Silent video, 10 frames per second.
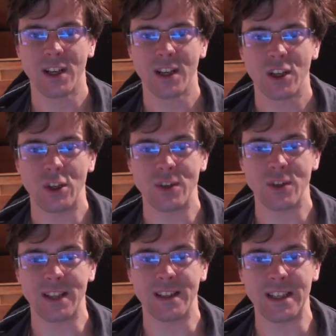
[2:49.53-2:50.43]
using
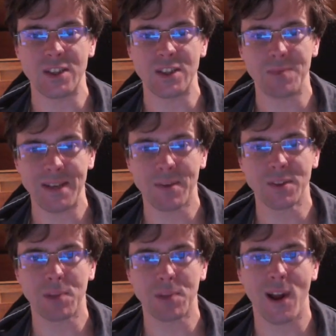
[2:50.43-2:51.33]
the speed
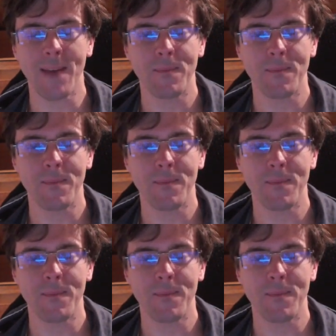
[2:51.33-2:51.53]
multiplier,